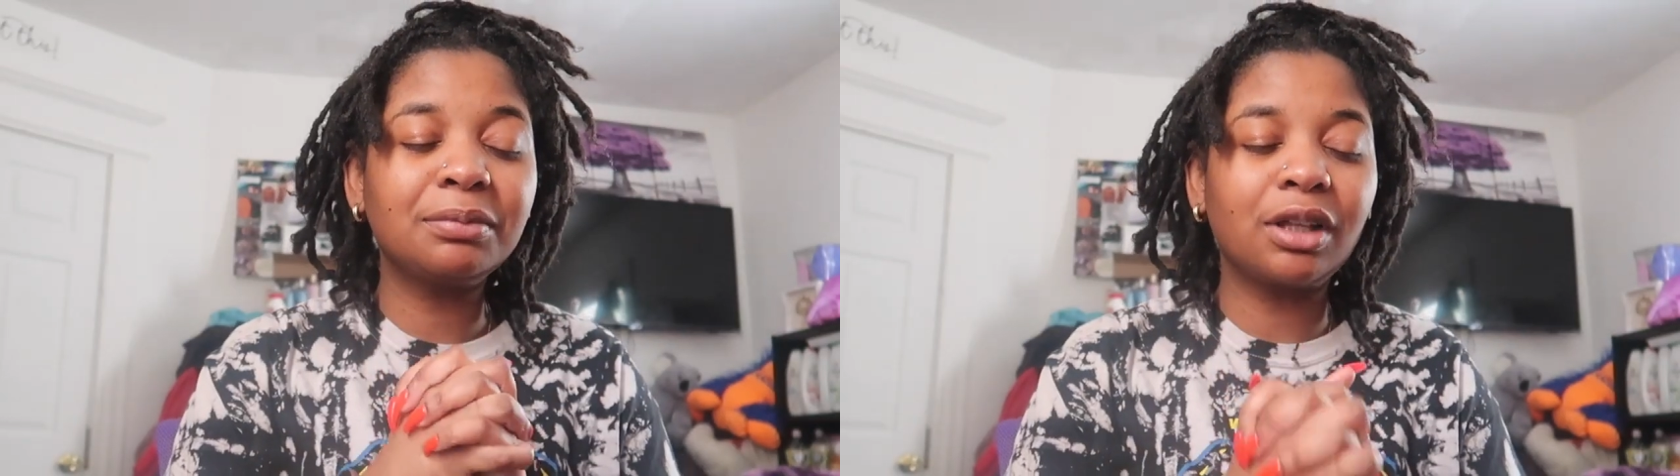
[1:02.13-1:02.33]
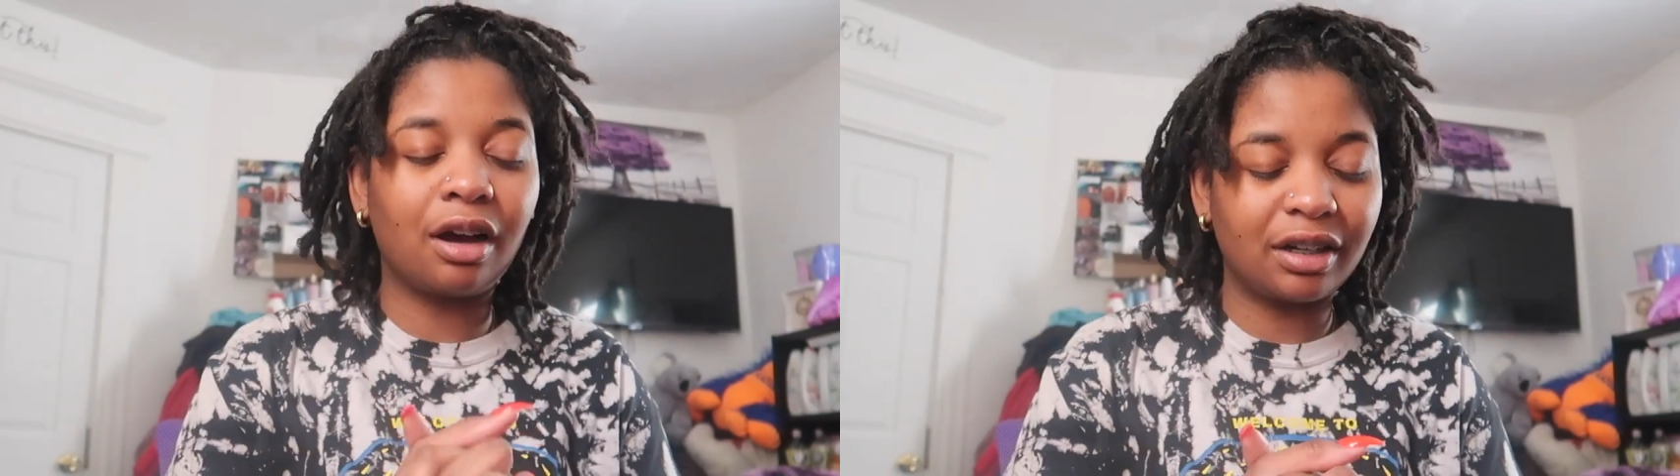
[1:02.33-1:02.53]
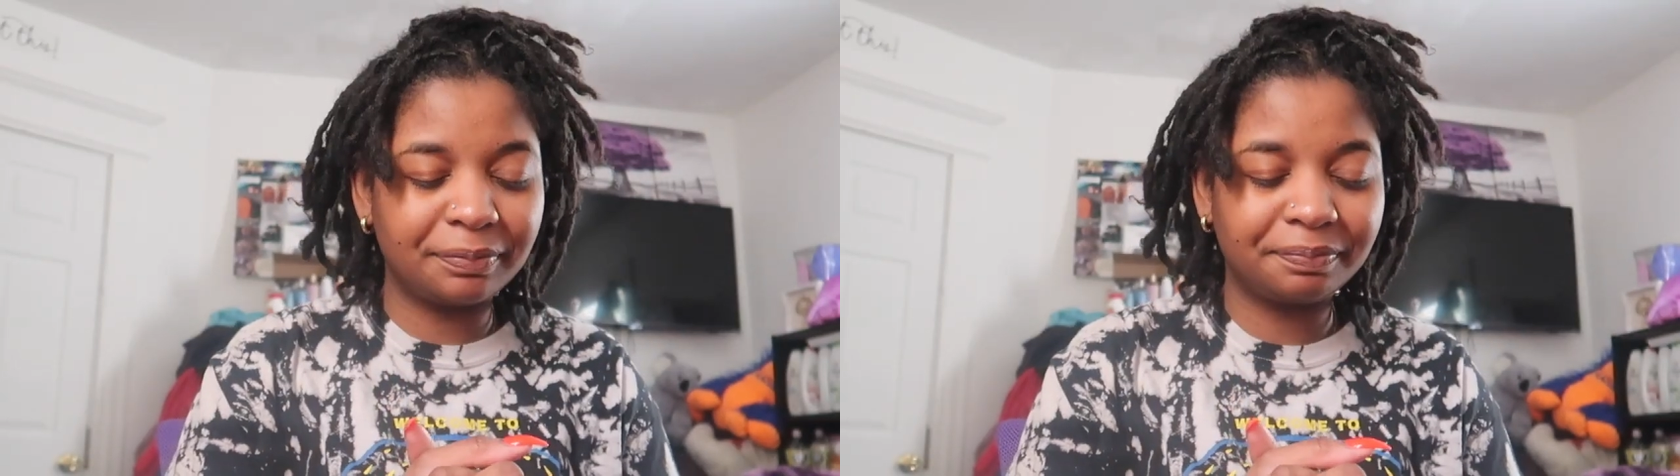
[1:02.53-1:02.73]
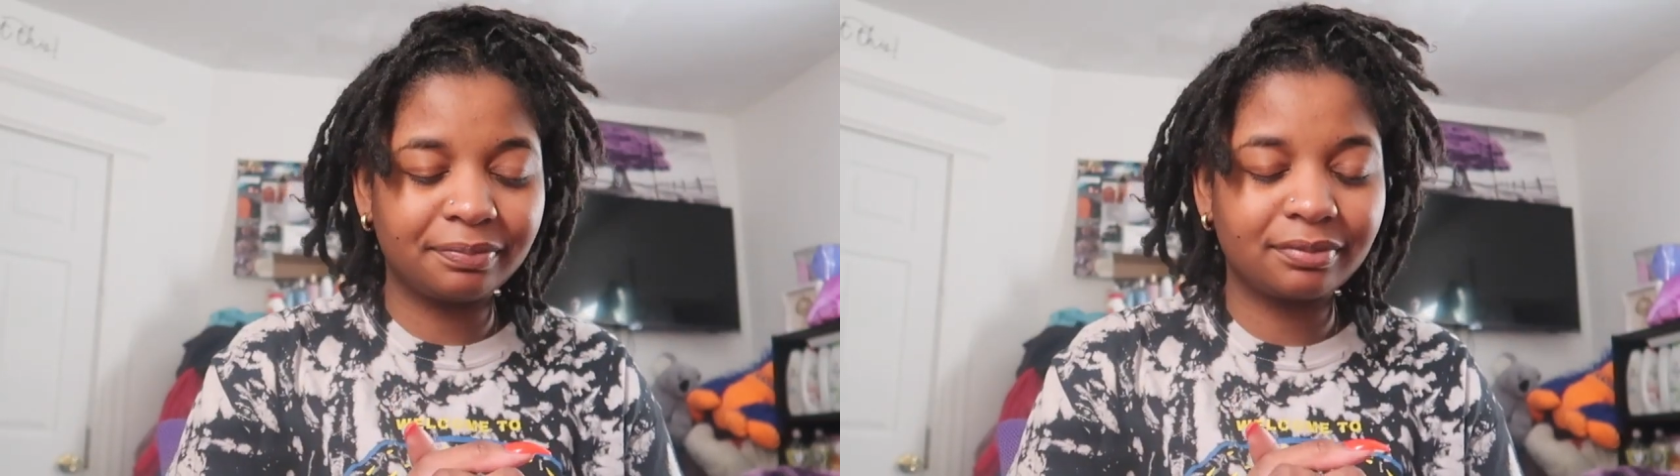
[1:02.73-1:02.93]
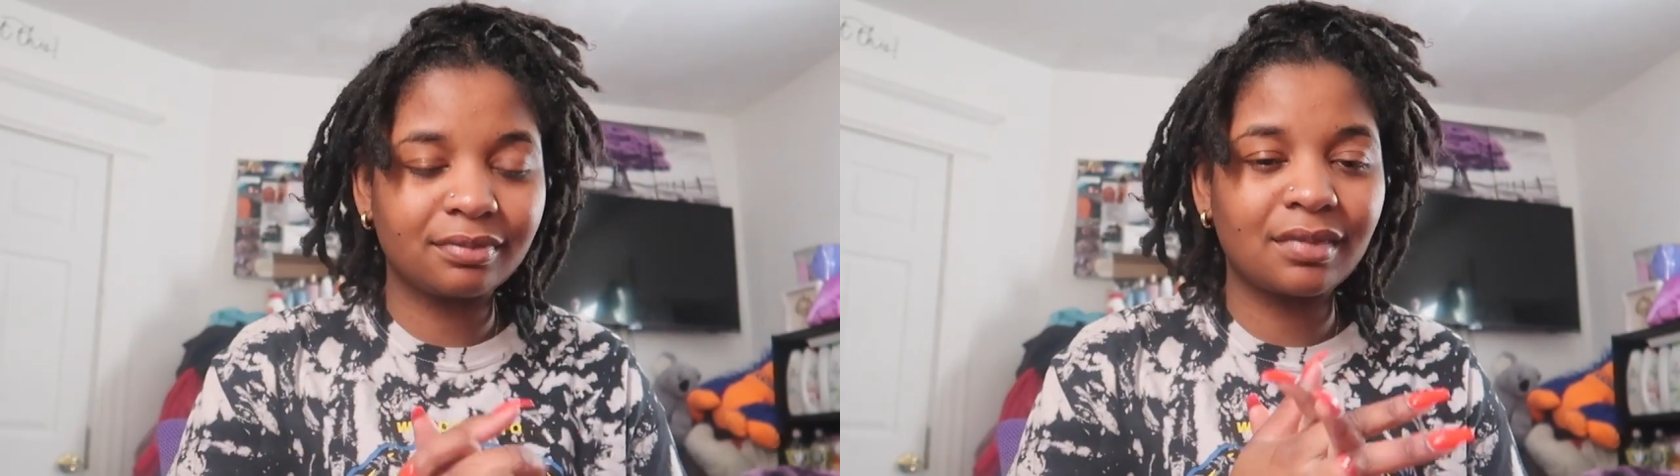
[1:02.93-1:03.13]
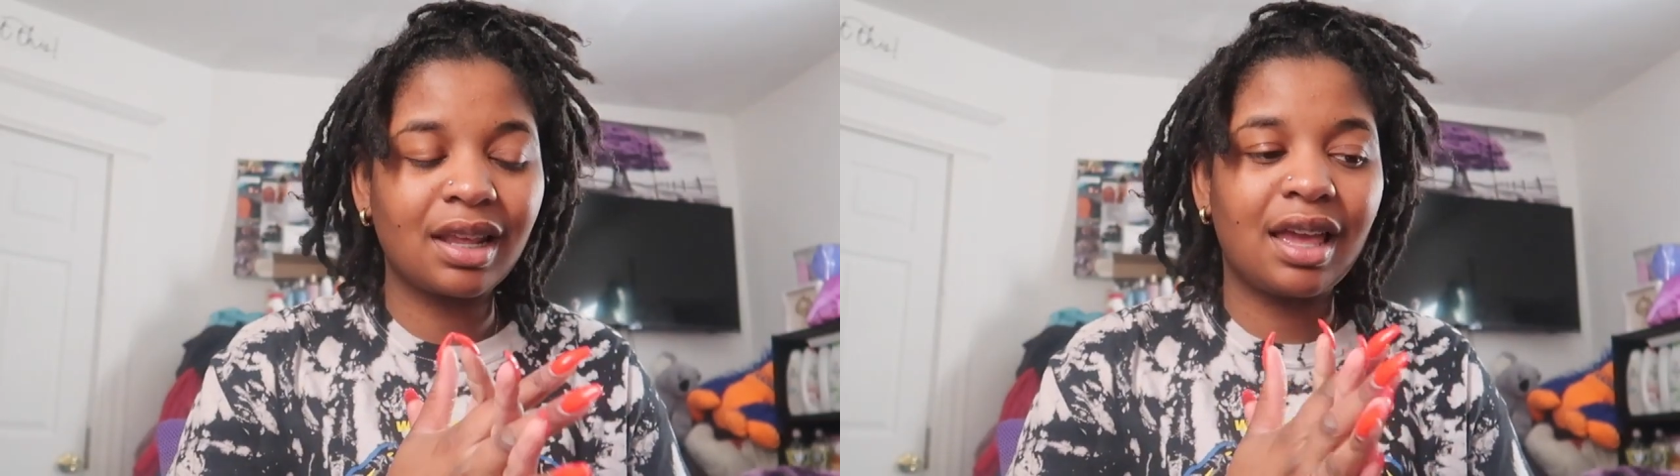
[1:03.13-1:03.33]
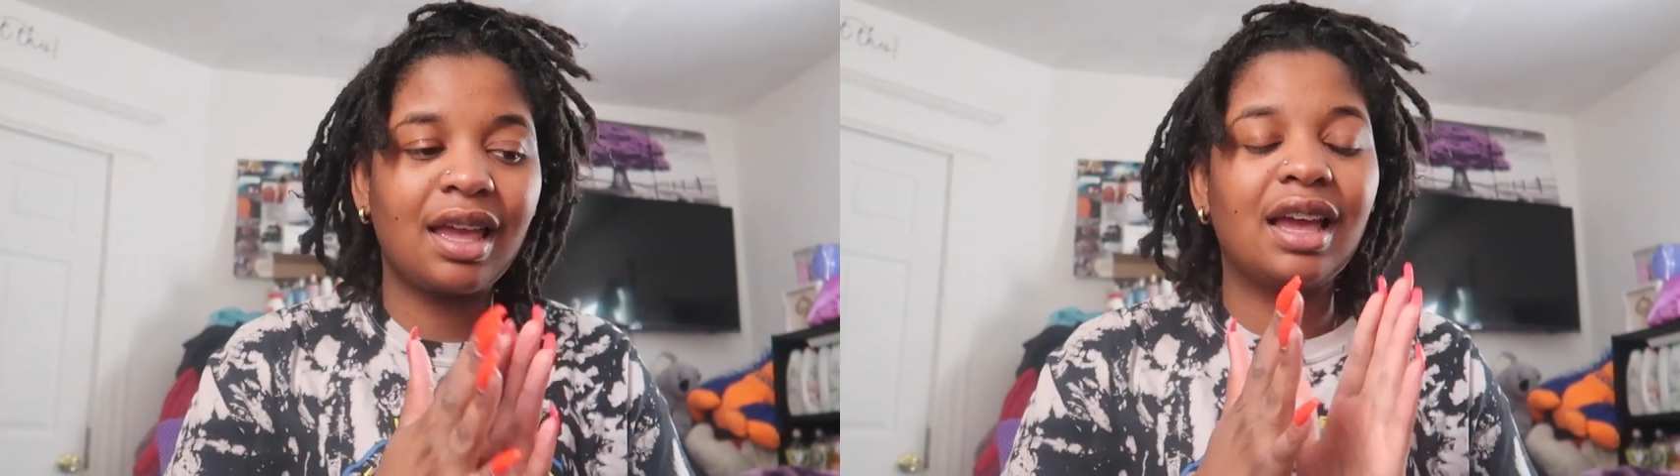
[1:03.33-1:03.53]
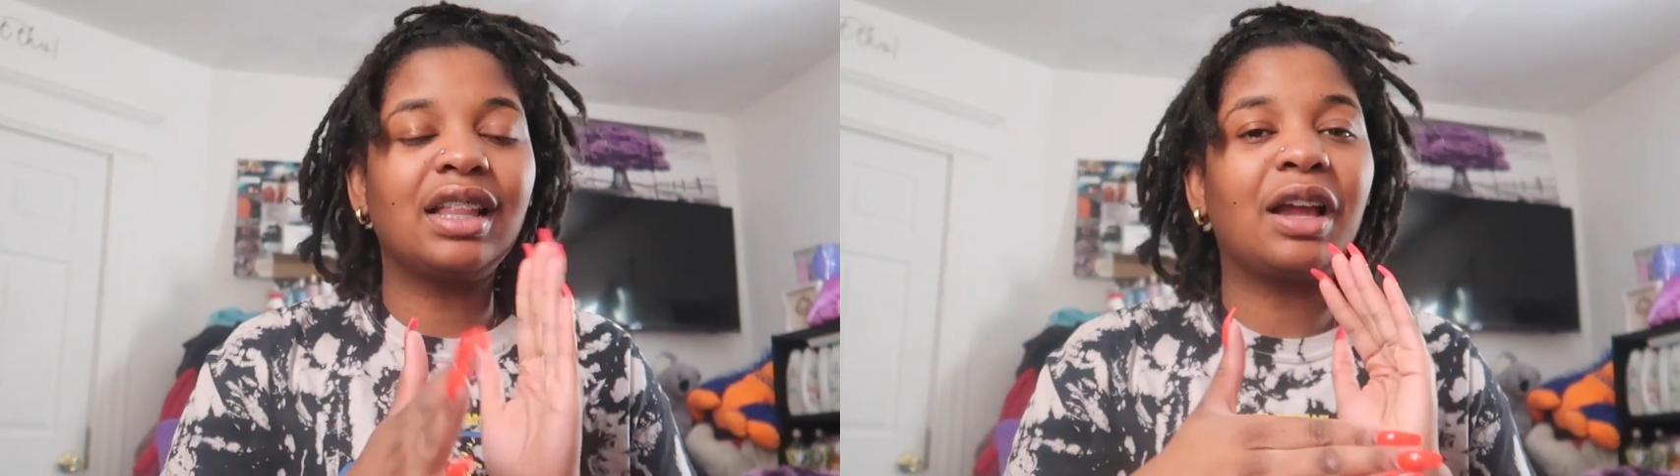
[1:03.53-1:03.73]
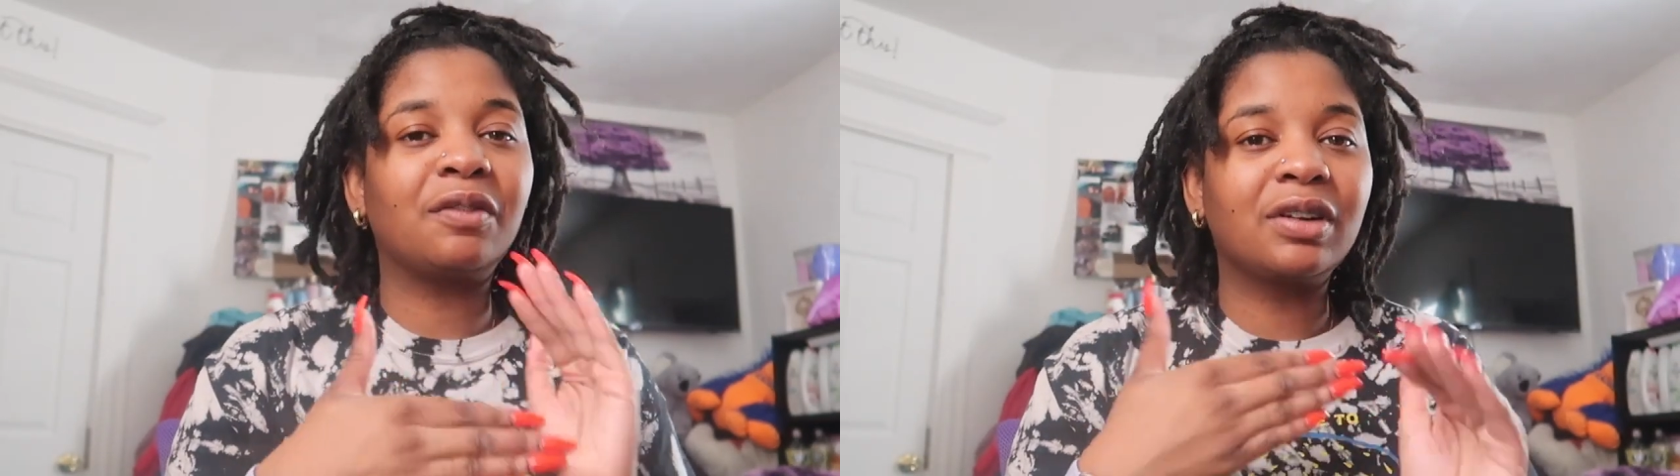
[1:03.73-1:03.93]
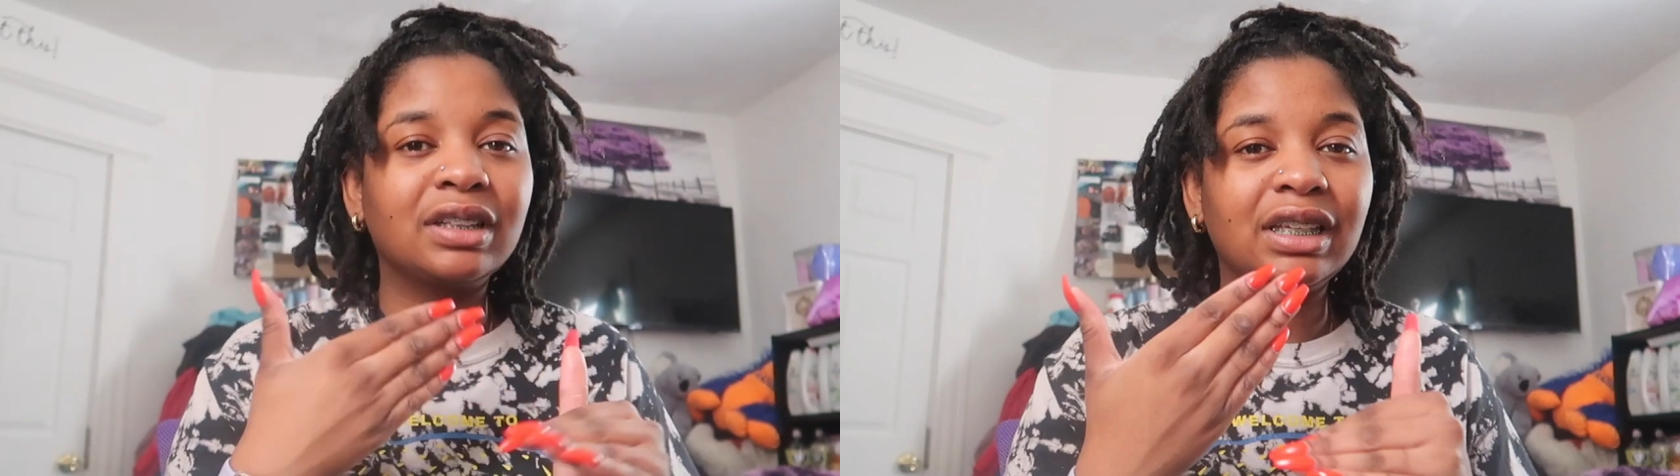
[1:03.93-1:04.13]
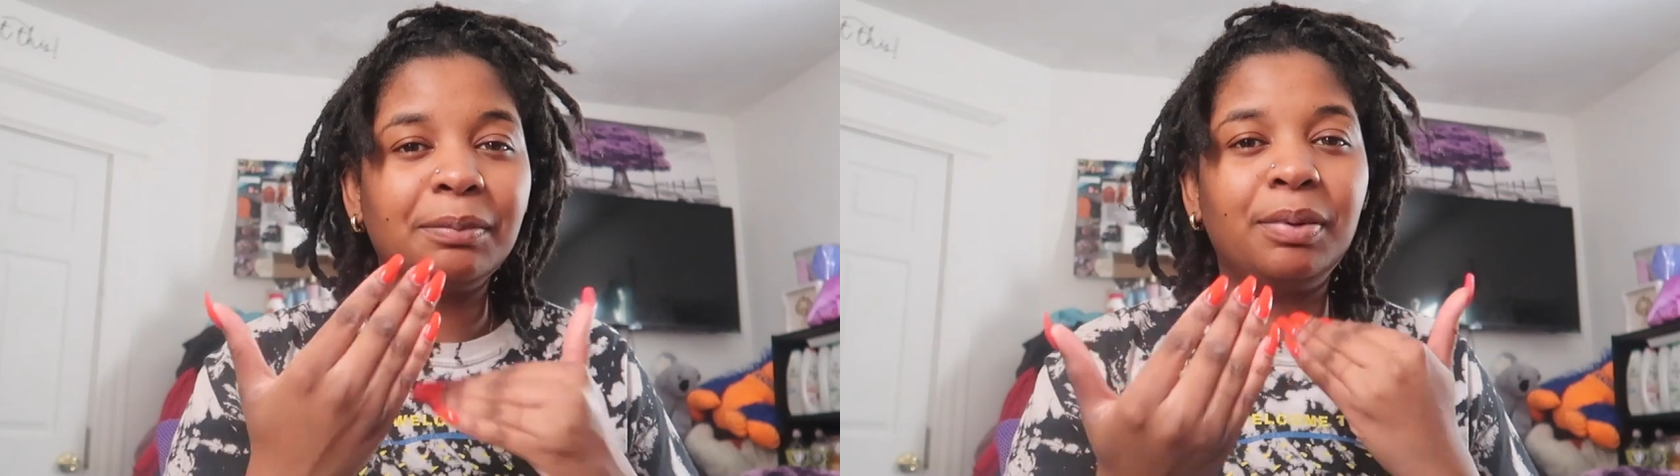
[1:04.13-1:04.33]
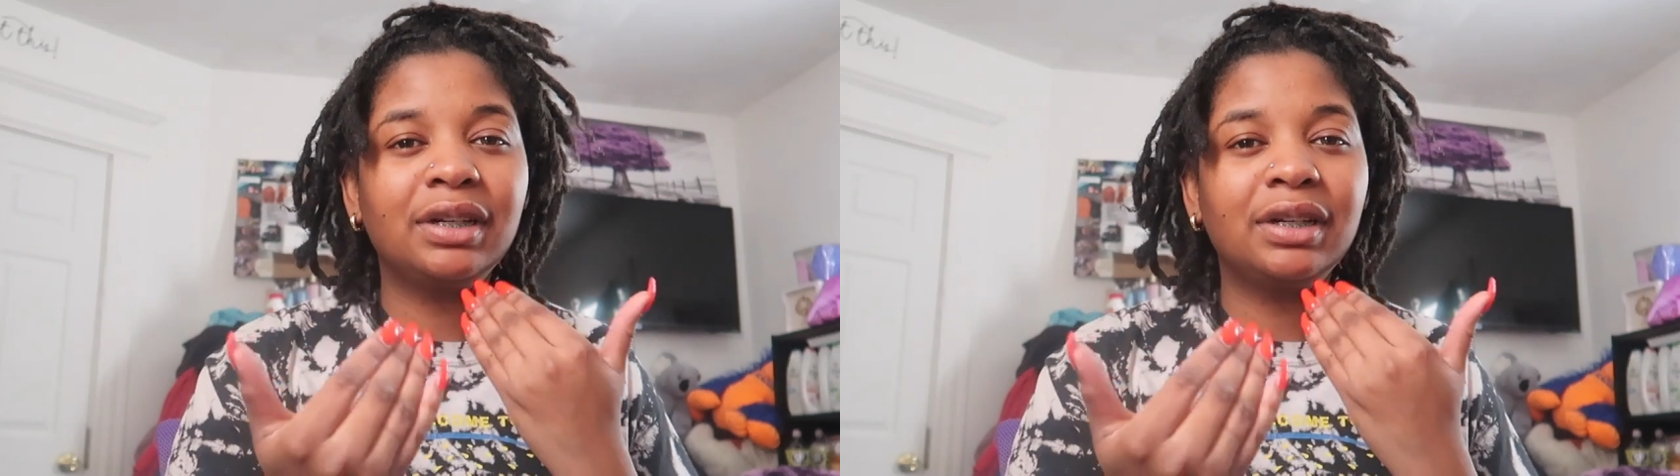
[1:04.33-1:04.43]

thought. Really